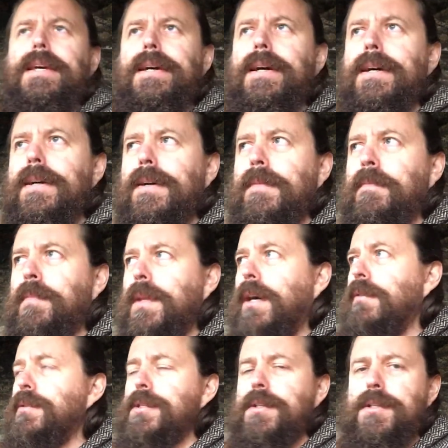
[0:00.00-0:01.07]
Um, I
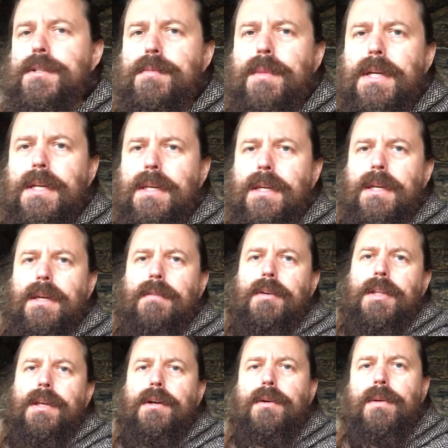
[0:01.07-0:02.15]
was just making a
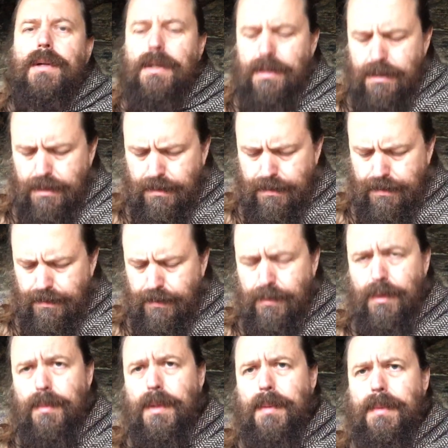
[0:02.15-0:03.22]
video um,
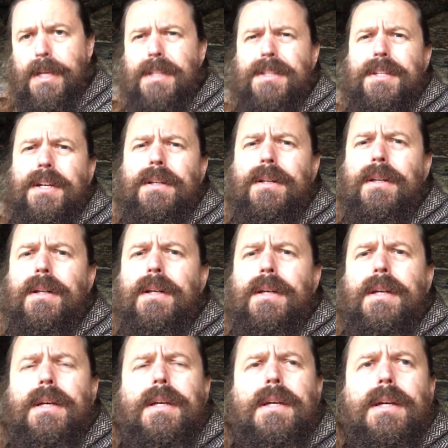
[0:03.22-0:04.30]
for my main channel,
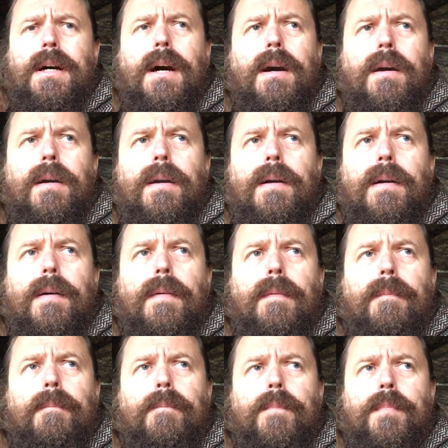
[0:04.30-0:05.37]
uh,
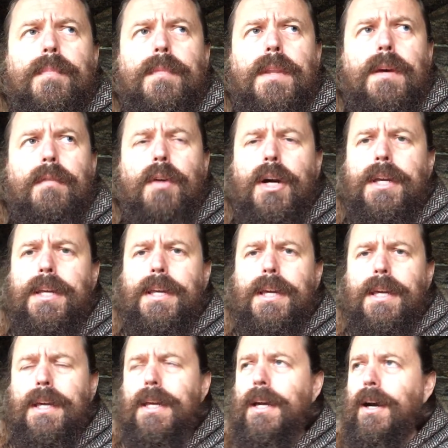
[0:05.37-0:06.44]

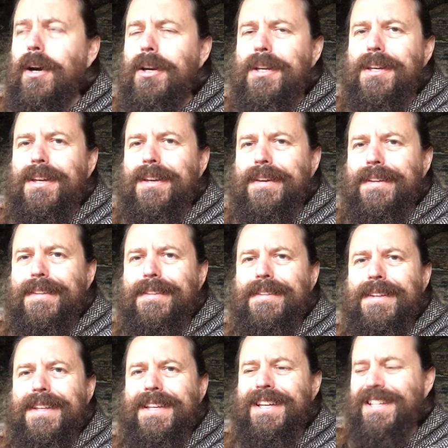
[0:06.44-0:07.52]
Viking hiking kit.
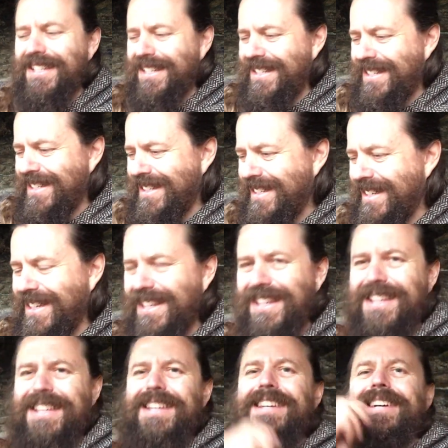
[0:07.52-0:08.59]

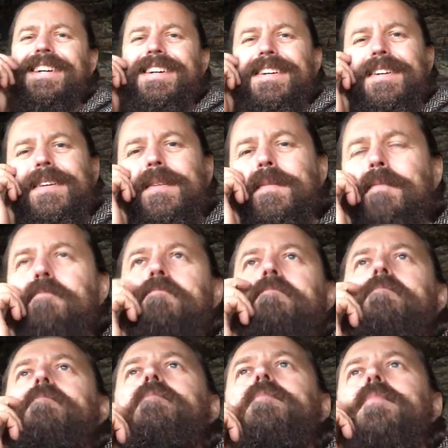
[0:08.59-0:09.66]
uh,
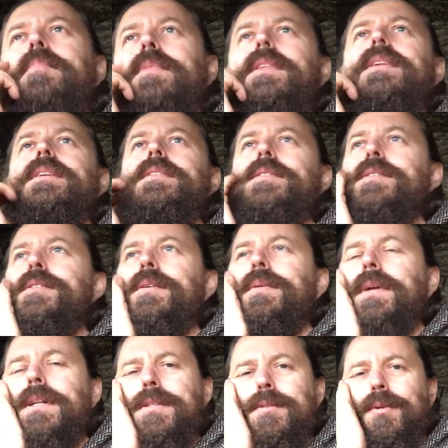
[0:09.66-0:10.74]
so
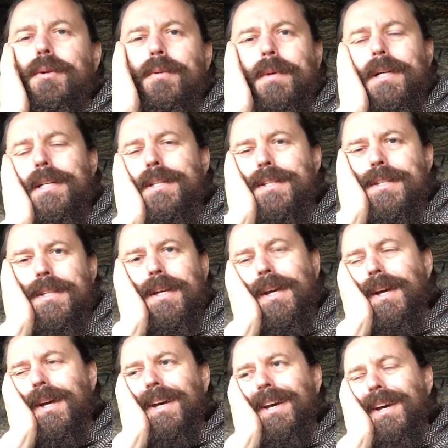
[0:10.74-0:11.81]
that's always,
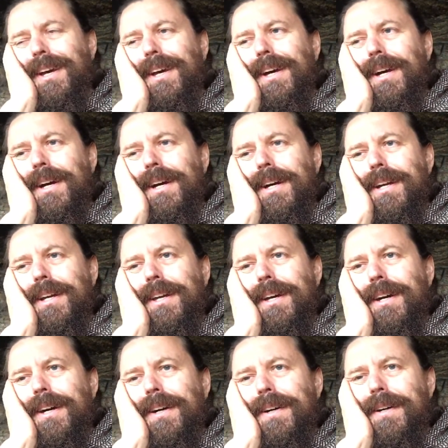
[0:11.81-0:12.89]

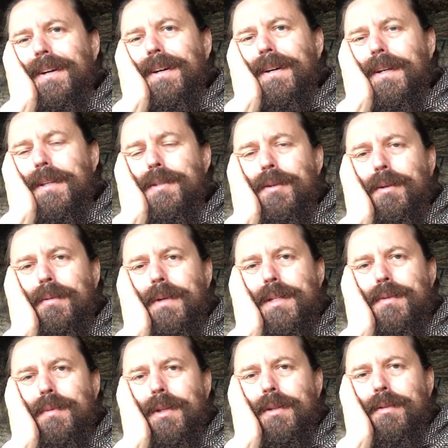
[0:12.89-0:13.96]
uh, it's
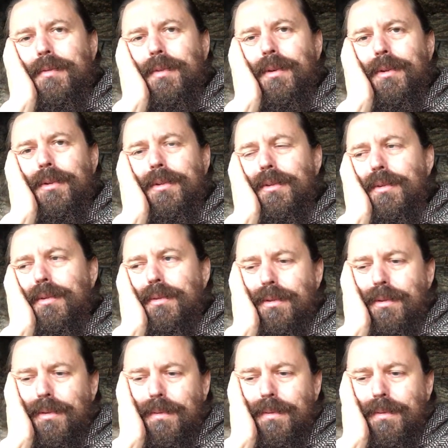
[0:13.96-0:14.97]
always wonderful to